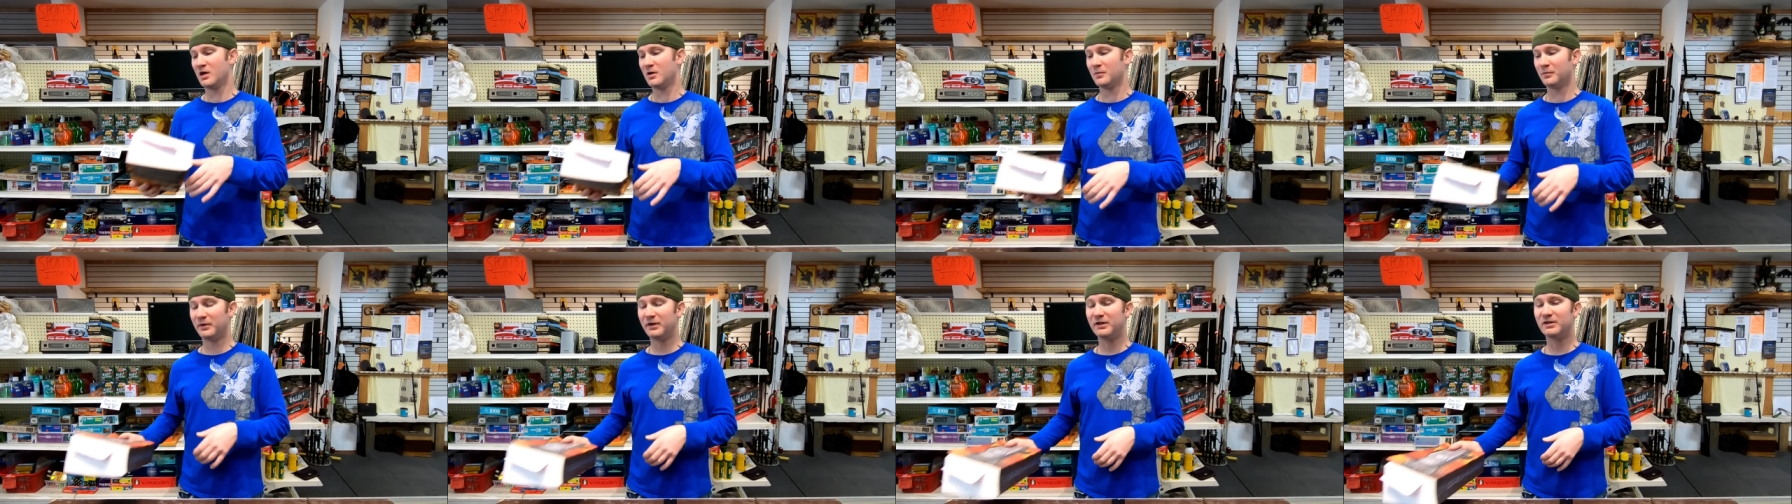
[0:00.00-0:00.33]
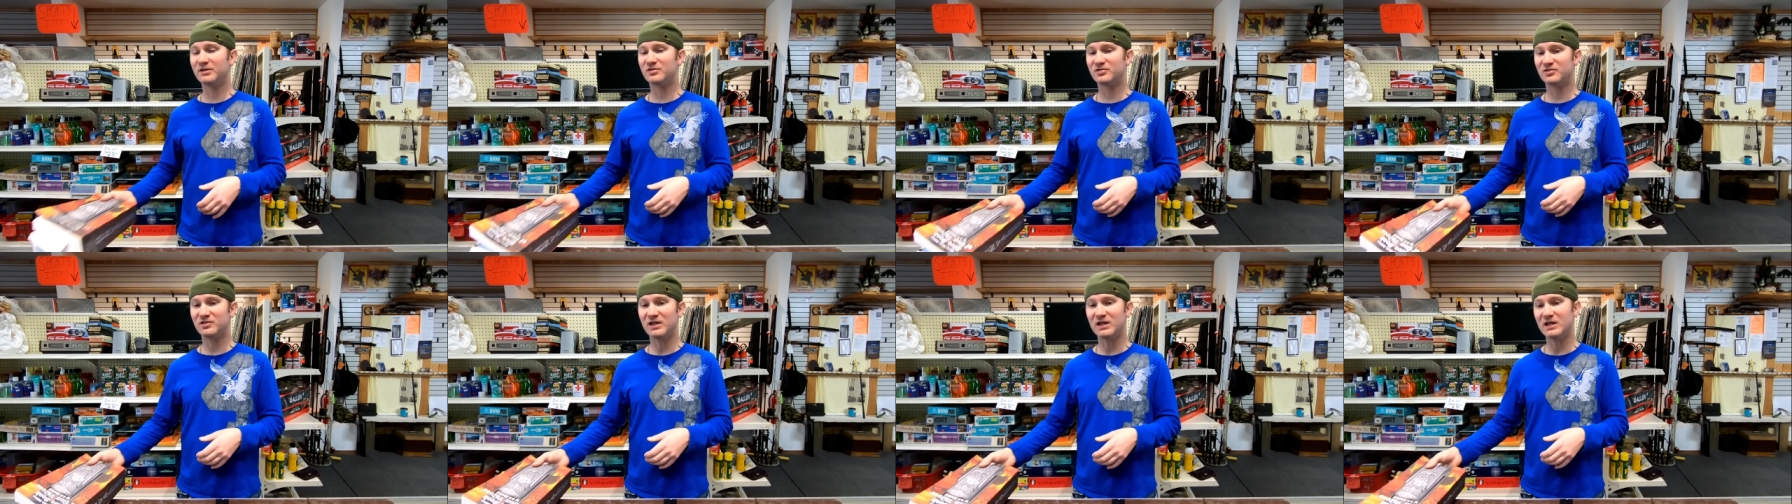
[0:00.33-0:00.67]
but it
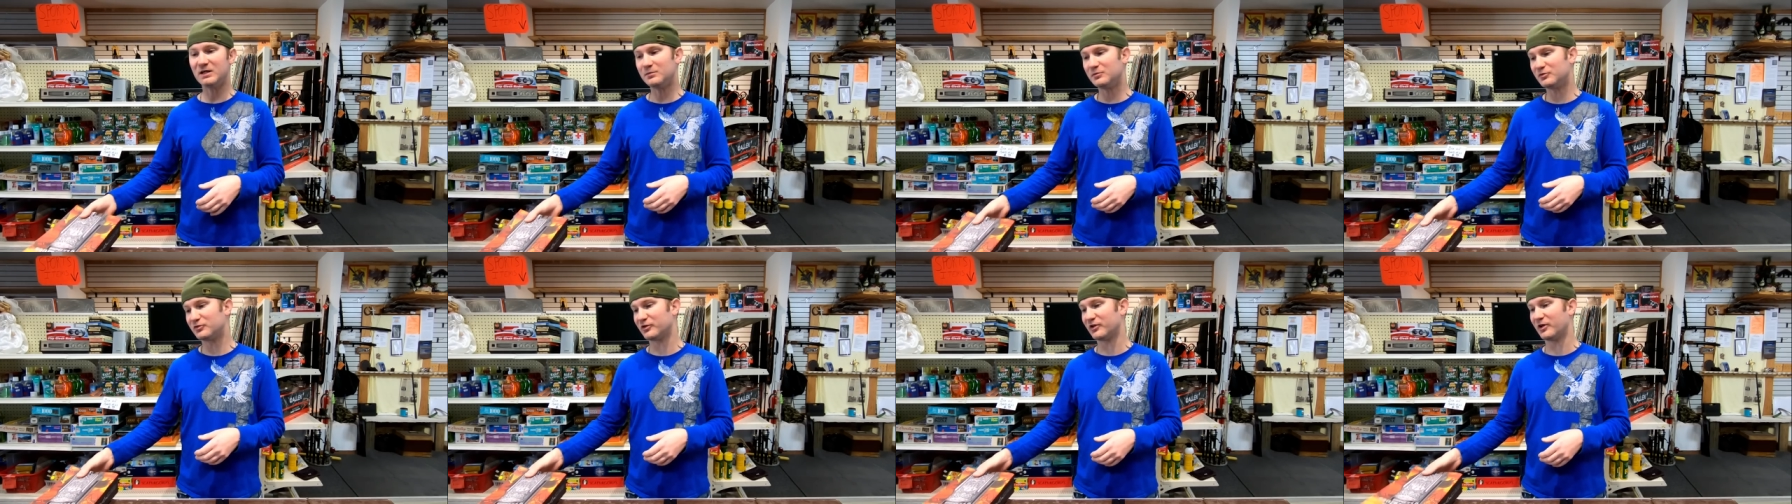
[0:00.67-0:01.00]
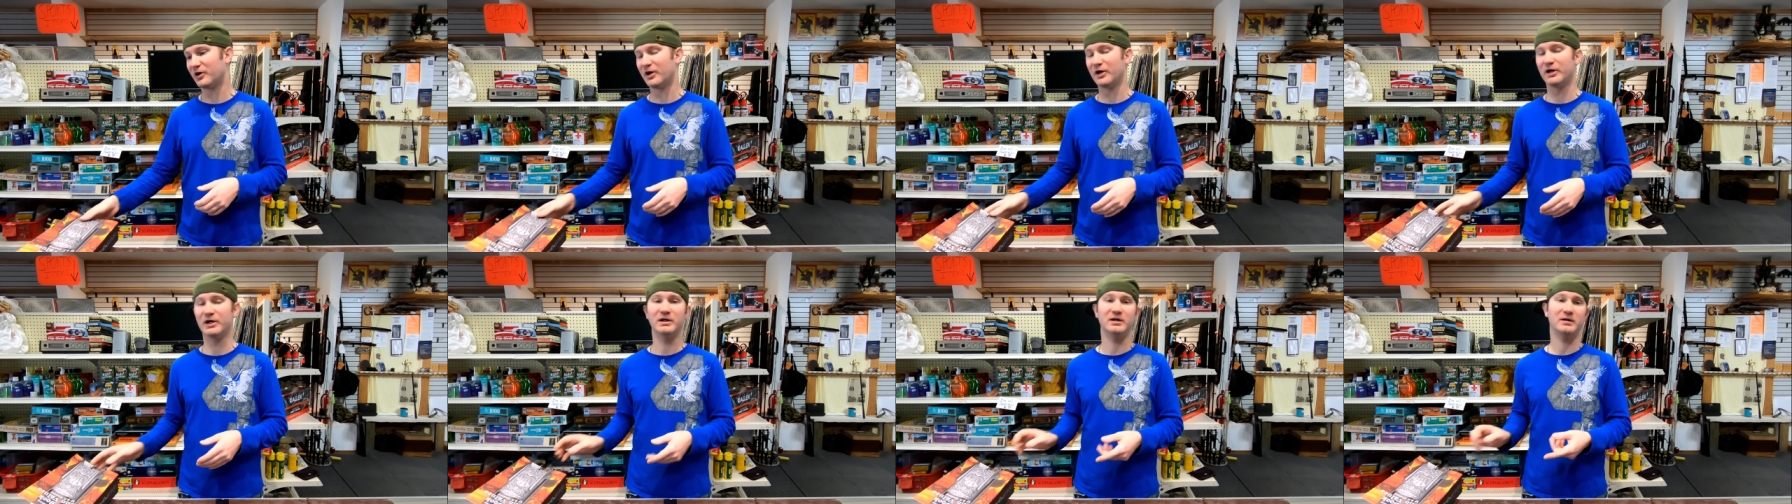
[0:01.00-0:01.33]
seems
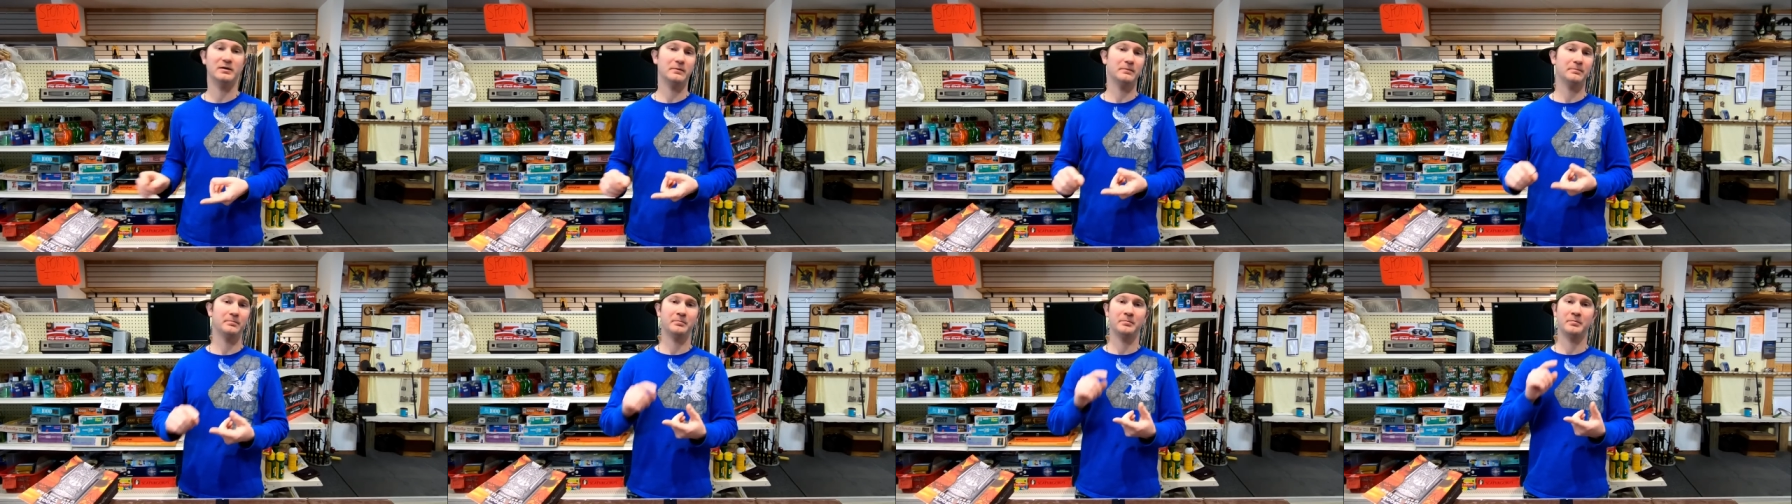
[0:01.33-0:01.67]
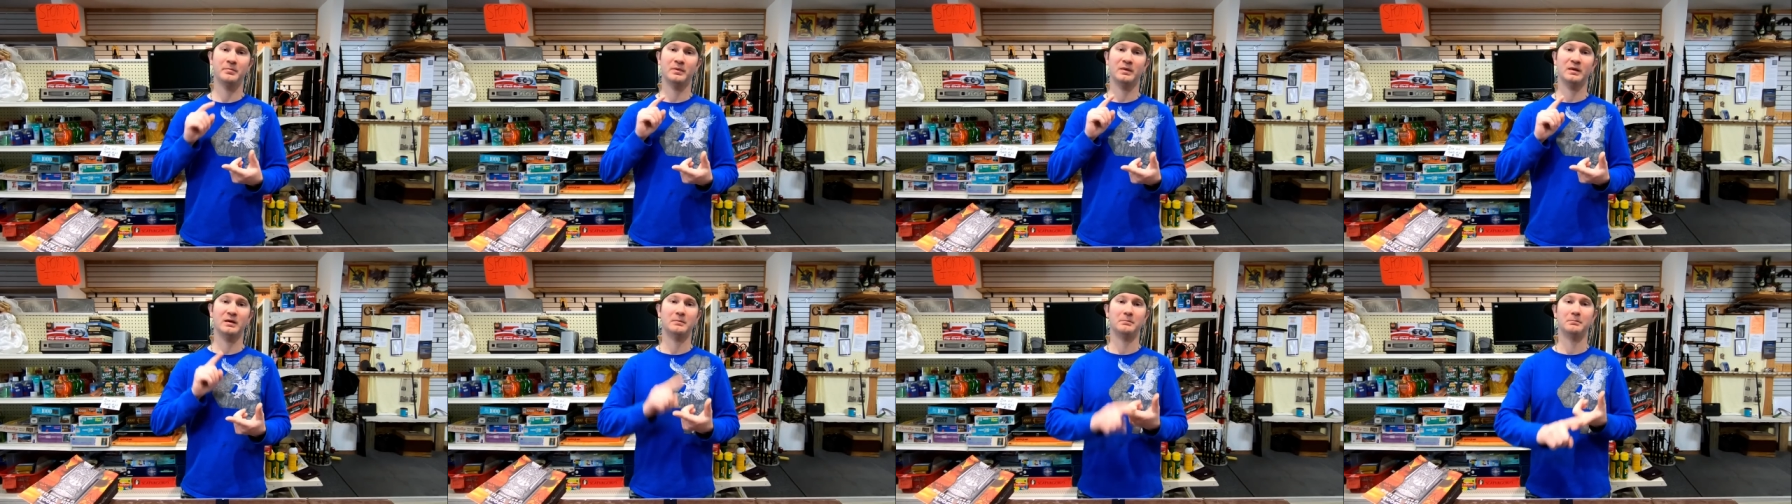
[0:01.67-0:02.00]
like
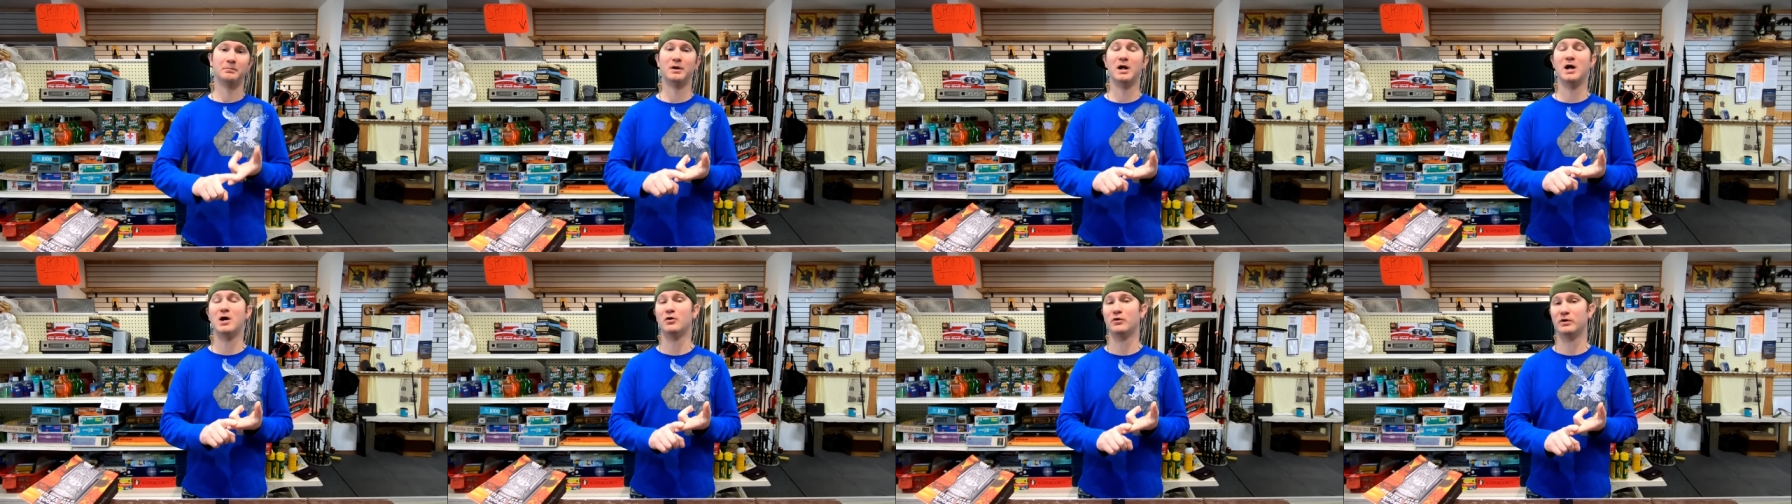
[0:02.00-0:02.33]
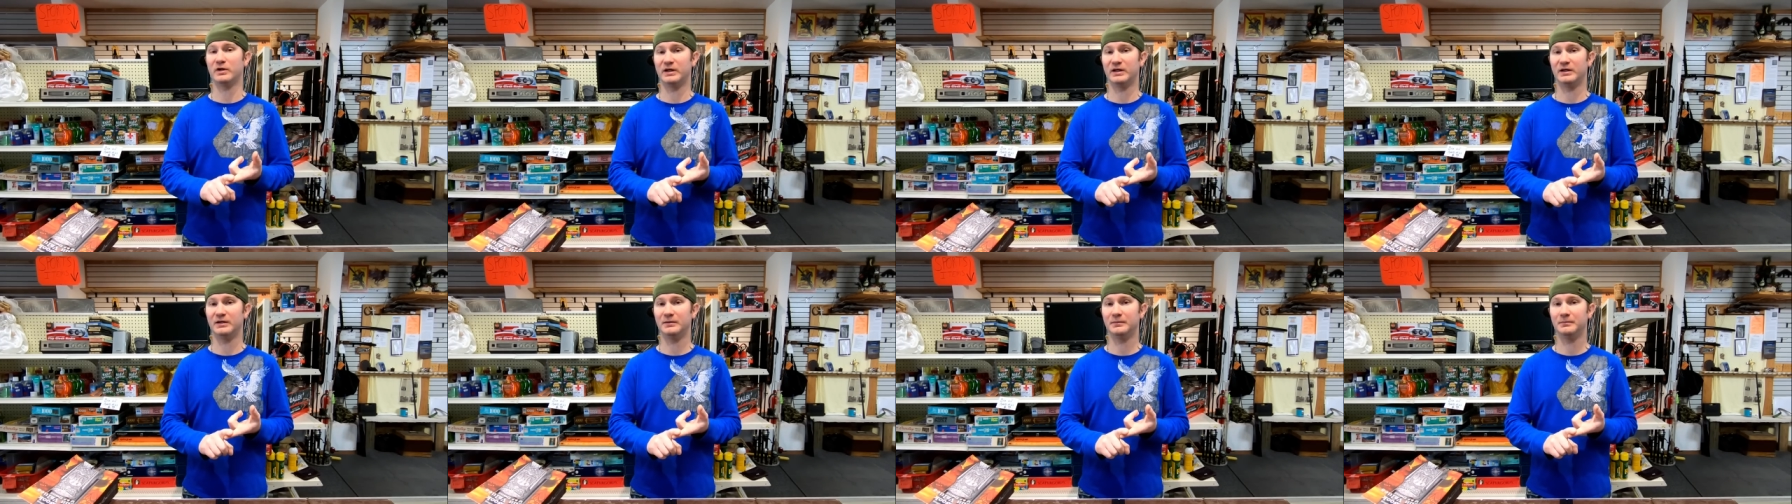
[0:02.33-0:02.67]

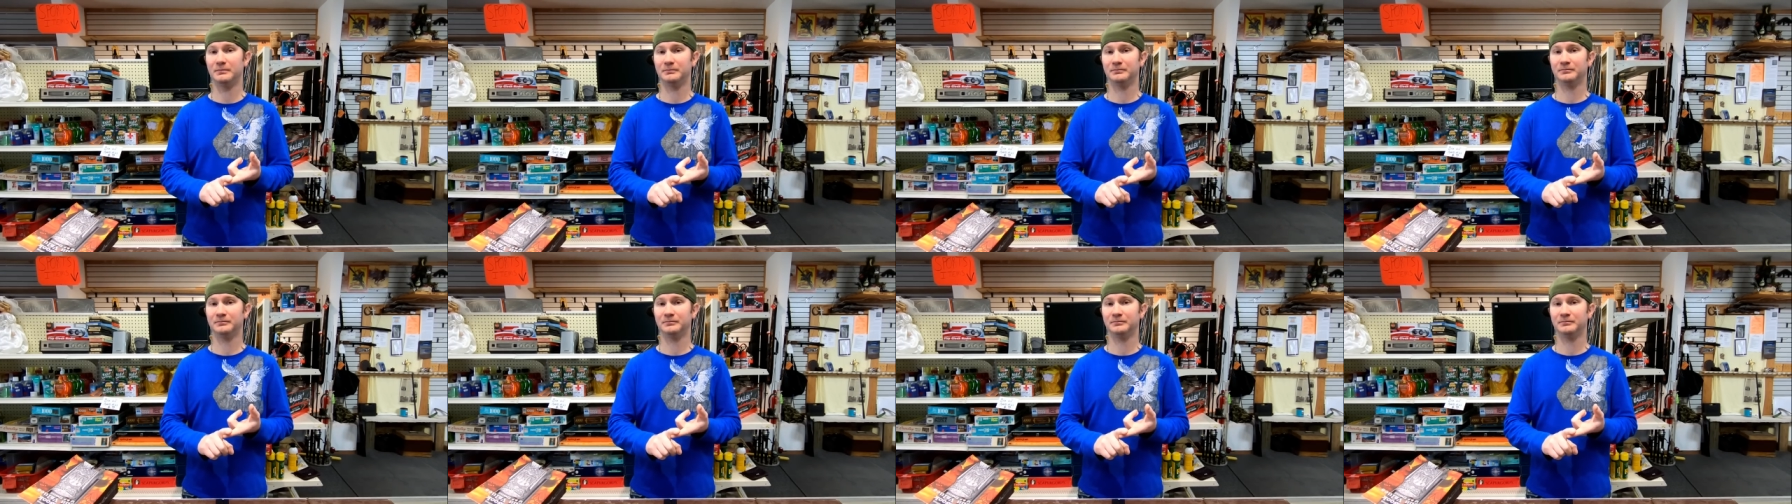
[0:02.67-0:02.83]
Browning,